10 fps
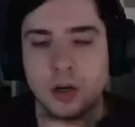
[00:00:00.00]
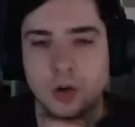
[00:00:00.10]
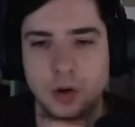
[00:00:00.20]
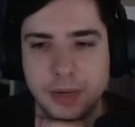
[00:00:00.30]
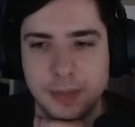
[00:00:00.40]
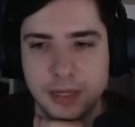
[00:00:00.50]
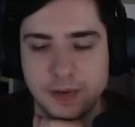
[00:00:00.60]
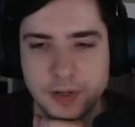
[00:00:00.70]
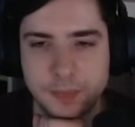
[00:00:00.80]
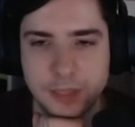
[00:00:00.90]
or maybe even
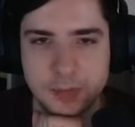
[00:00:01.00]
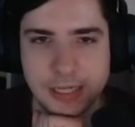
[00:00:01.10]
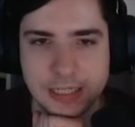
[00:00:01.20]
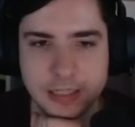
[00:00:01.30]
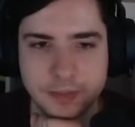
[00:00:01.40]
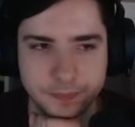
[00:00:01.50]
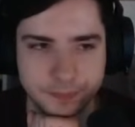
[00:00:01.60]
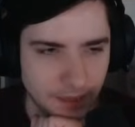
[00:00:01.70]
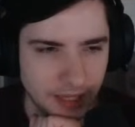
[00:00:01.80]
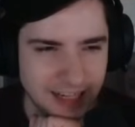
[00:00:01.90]
a bit better.
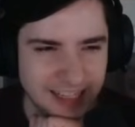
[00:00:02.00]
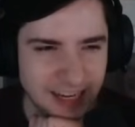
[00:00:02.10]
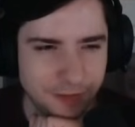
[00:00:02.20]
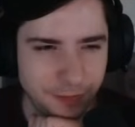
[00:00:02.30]
It definitely